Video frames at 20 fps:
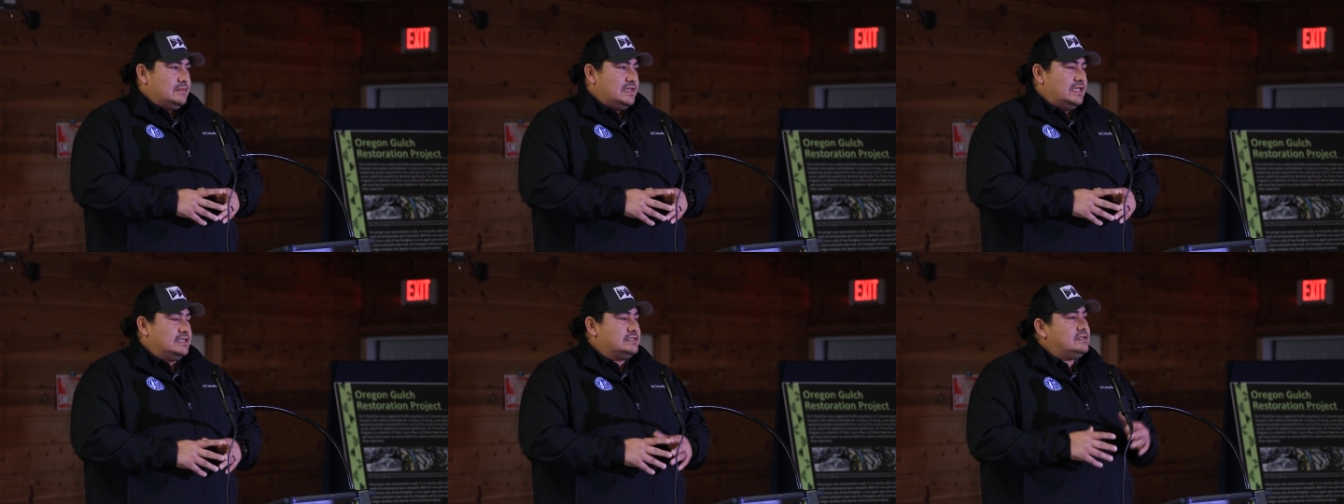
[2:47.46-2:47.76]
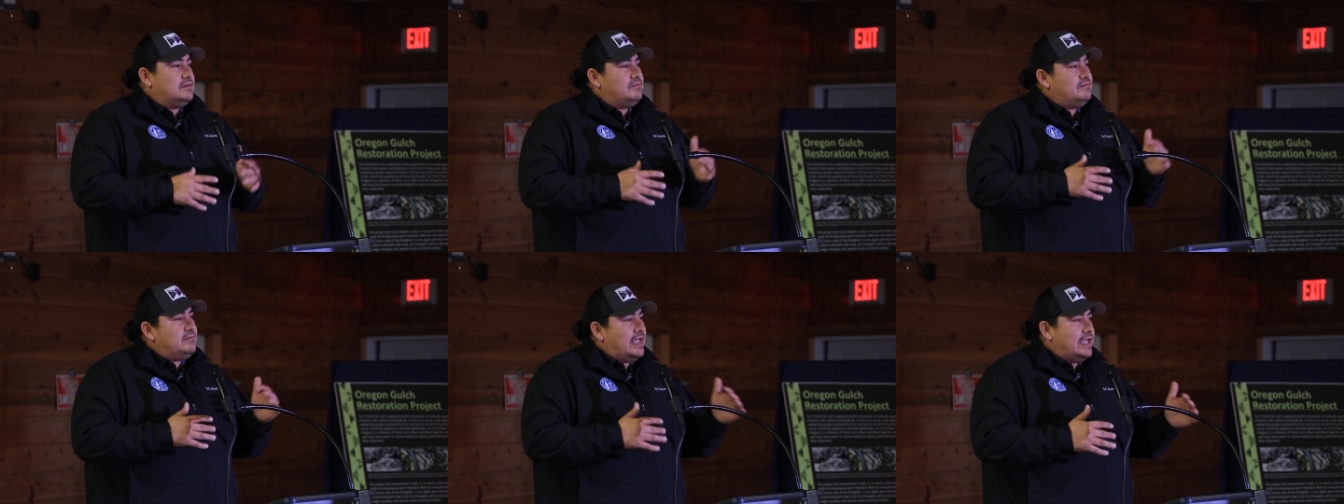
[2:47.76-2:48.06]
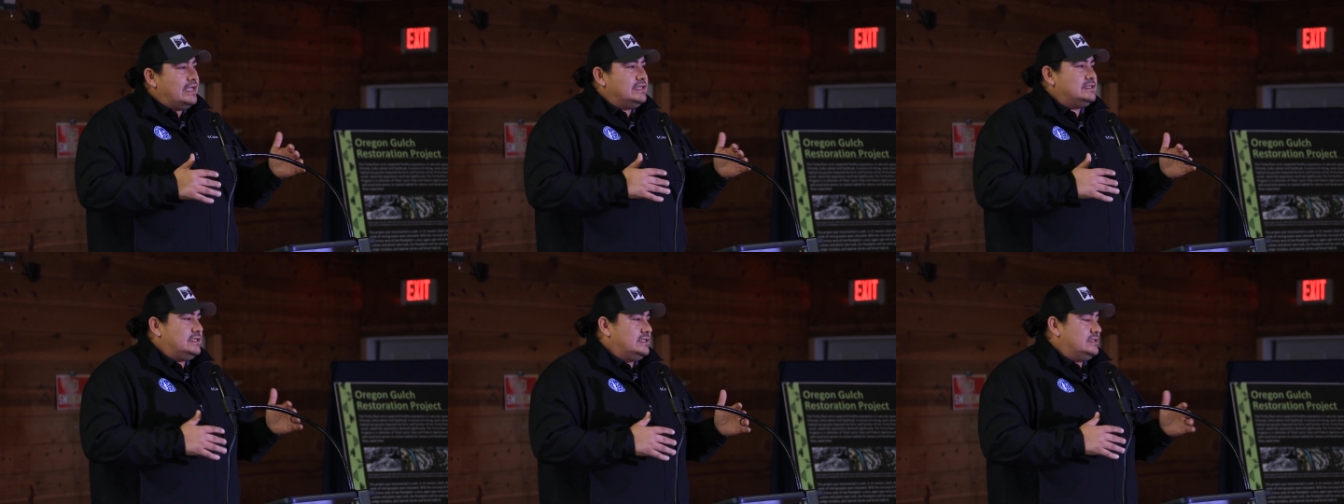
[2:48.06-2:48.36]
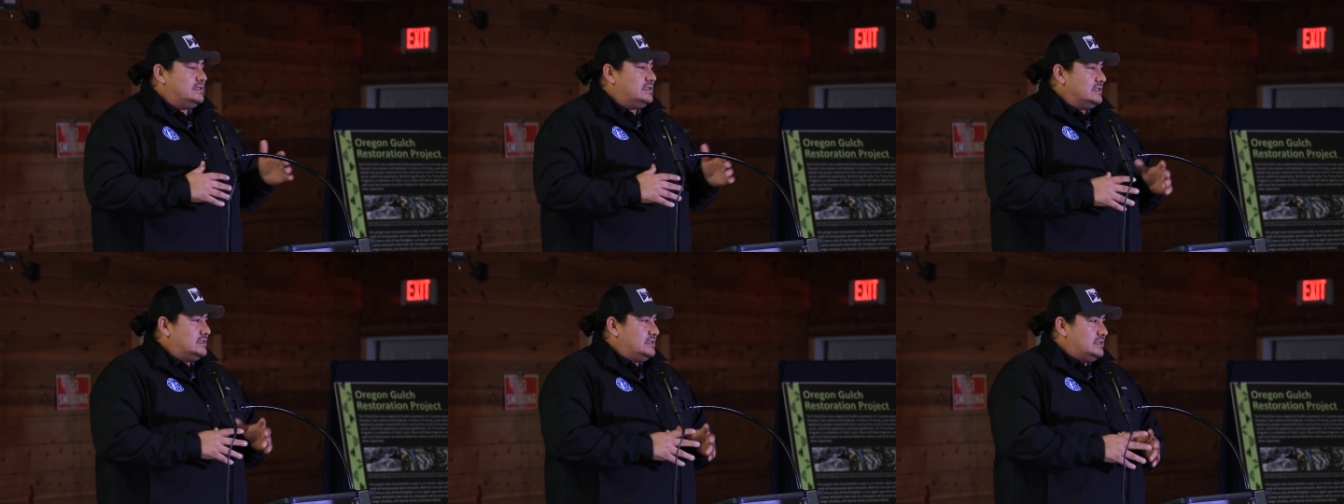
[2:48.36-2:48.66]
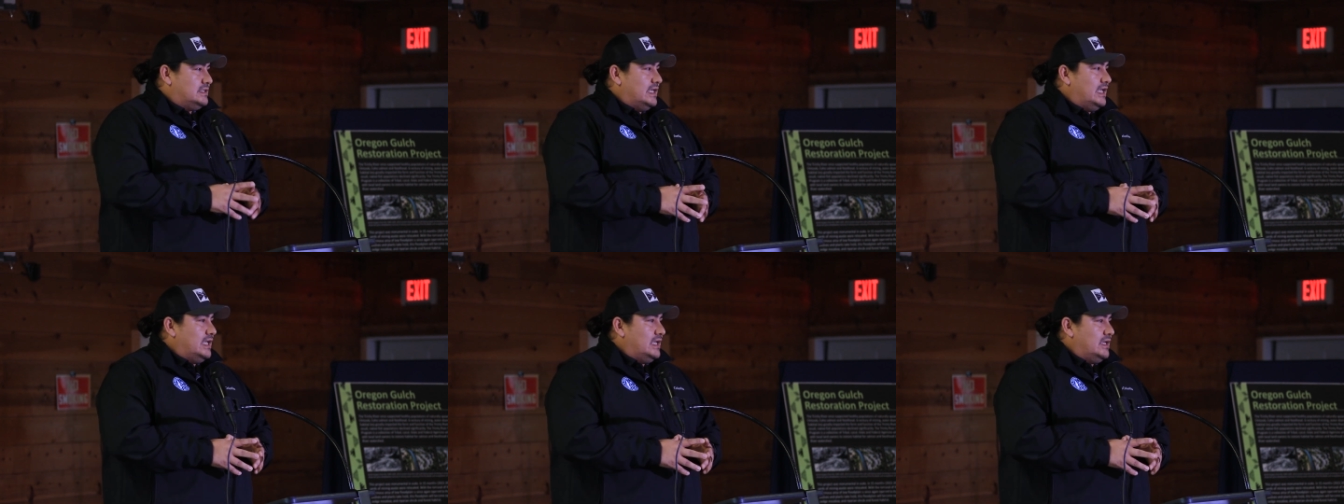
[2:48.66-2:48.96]
It's amazing to
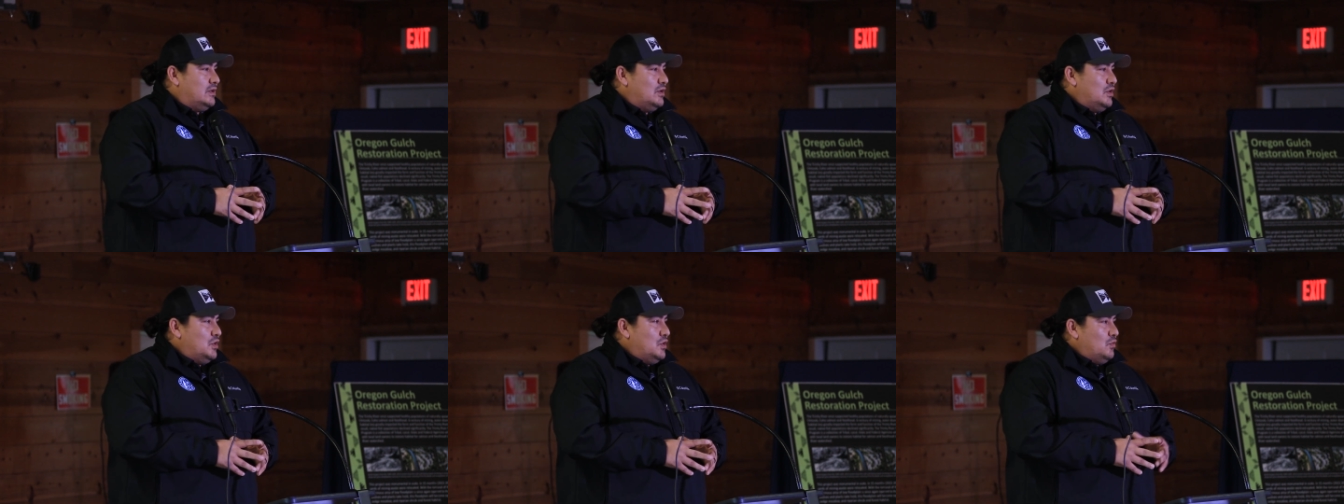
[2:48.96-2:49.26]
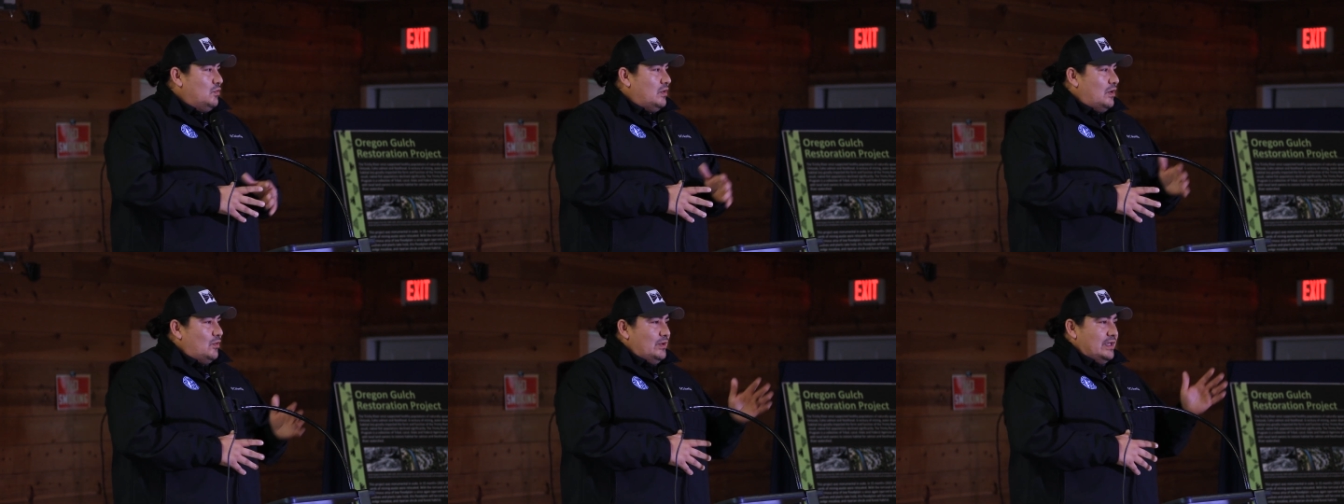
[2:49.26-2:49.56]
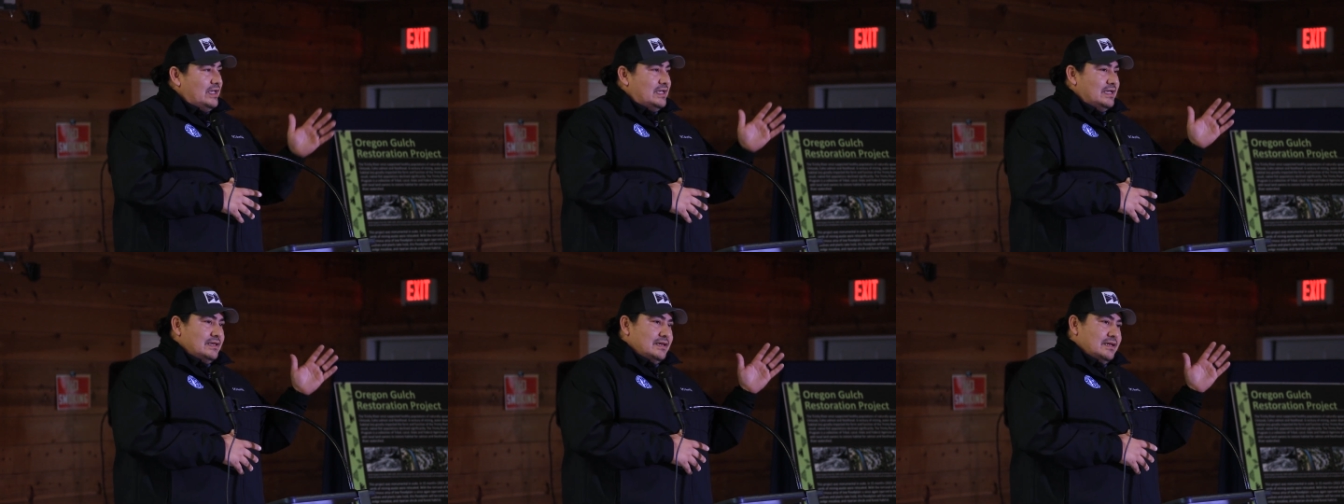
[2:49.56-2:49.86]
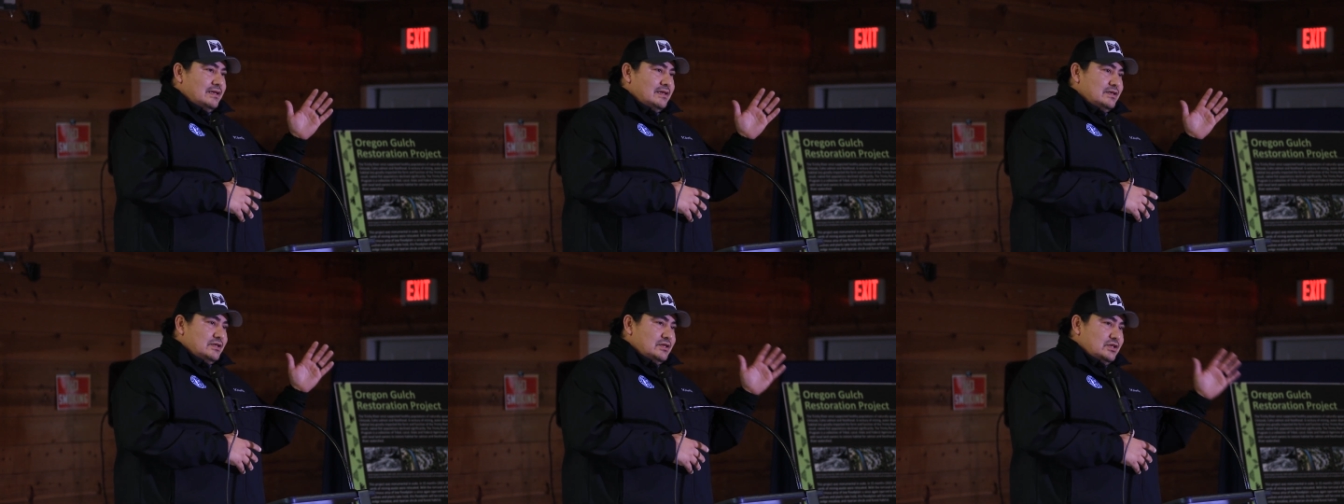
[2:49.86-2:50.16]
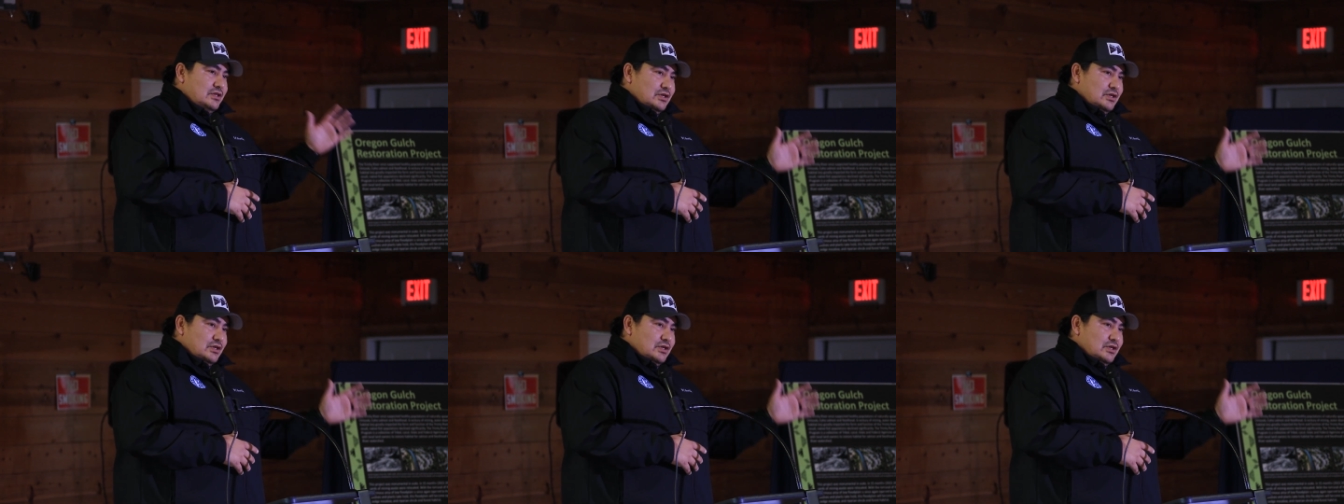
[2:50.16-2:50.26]
see what we can